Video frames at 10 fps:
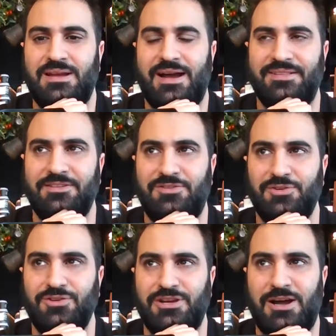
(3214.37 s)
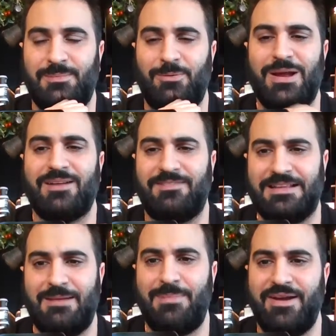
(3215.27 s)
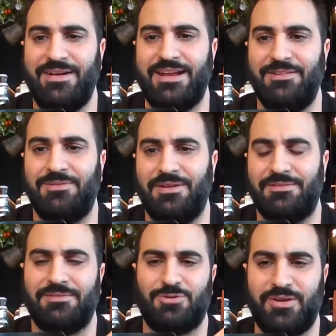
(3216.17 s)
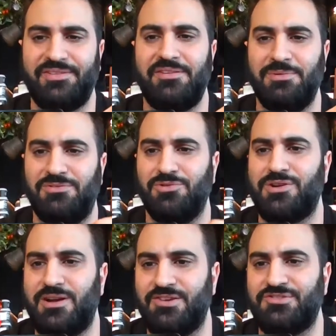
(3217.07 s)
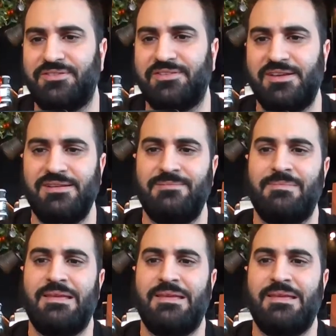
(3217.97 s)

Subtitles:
I did do a rack of lamb marinated, crusted with dukkha, I should say.